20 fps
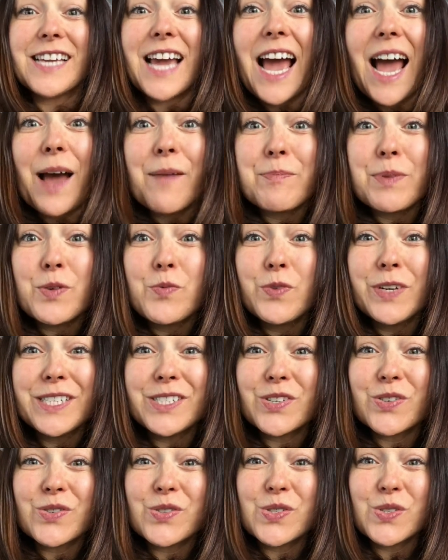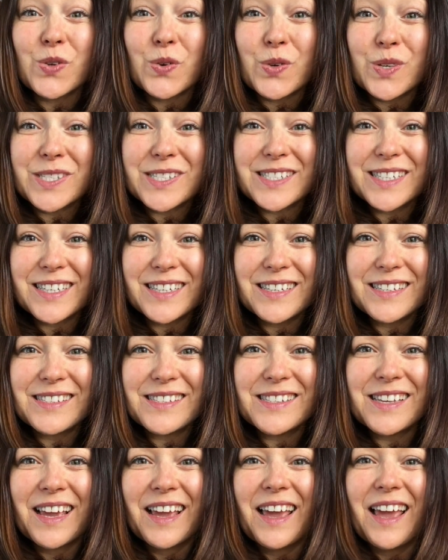Happy winter
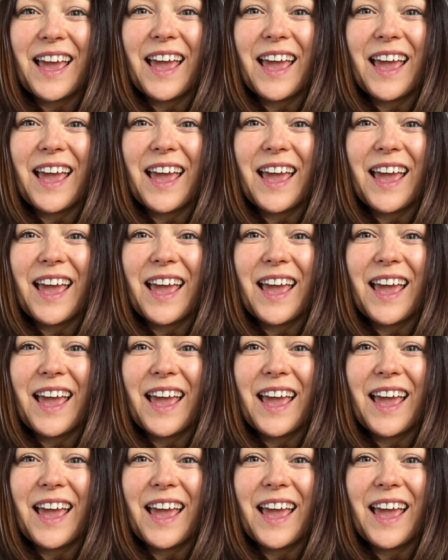solstice